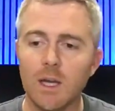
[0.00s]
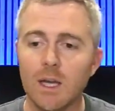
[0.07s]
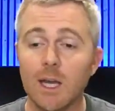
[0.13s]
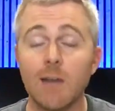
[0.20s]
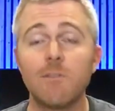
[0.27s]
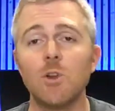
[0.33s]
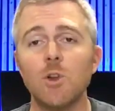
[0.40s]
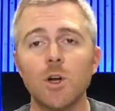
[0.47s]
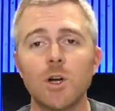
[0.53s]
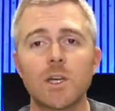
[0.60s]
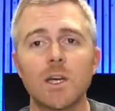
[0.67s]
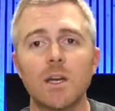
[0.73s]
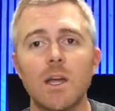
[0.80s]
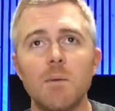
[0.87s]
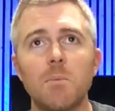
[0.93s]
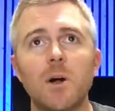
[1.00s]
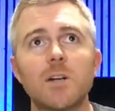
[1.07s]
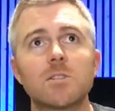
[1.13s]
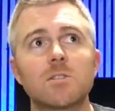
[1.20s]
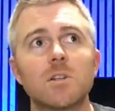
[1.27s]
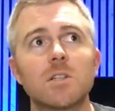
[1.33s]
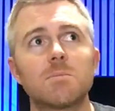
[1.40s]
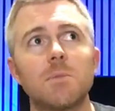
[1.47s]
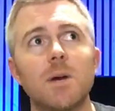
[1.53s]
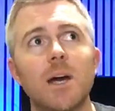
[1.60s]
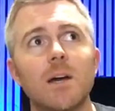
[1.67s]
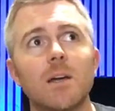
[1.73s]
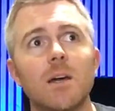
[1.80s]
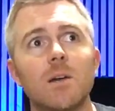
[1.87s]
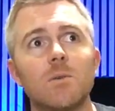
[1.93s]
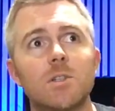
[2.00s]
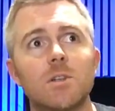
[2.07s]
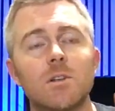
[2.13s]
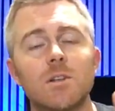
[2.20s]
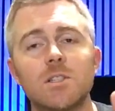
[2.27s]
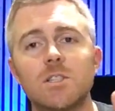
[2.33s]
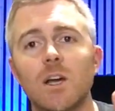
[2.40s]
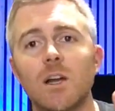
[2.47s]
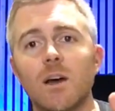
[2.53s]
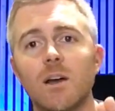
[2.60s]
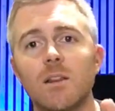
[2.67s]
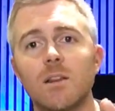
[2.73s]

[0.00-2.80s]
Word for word: If you look at Empire Strikes Back and Return of the Jedi,